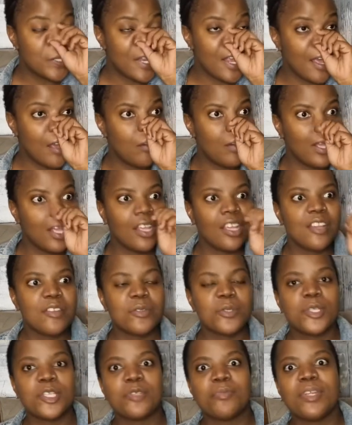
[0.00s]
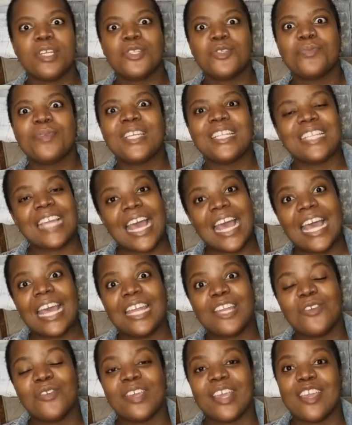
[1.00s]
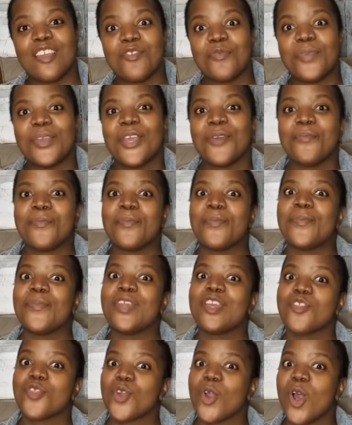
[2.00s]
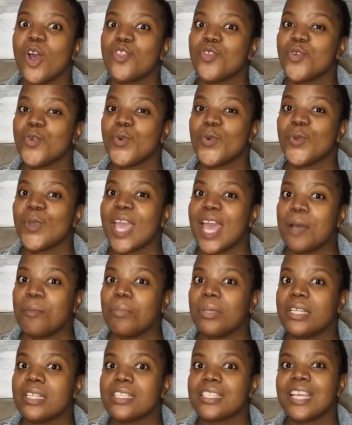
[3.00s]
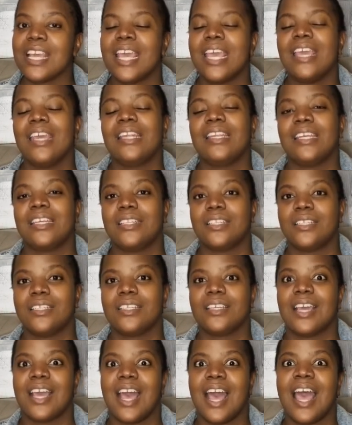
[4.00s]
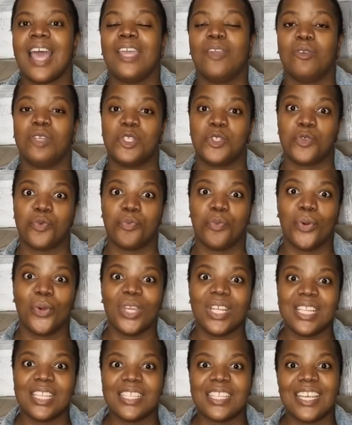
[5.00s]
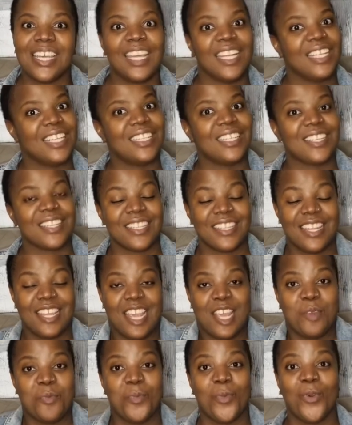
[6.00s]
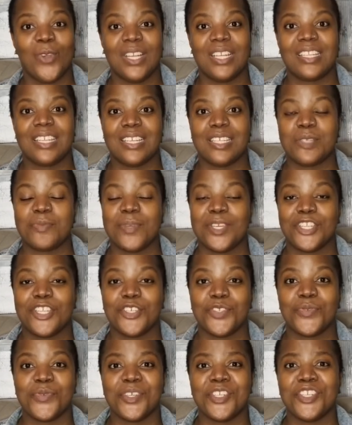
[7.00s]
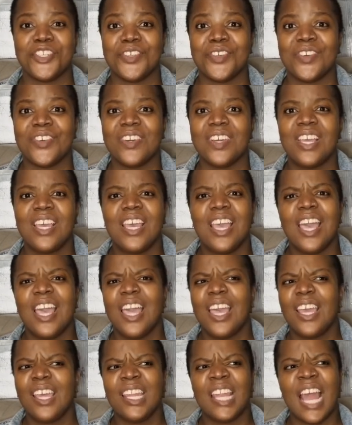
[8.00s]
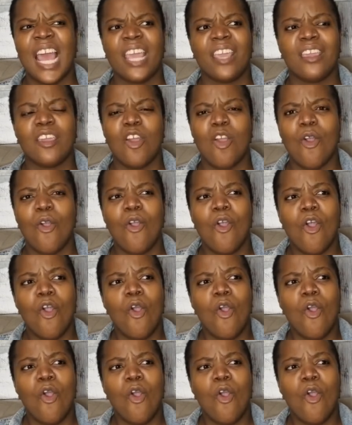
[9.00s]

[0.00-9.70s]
So now I have to explain to my dad, who gave me his car to go to campus, that I went to Point and the end Point, they smashed his window. And like,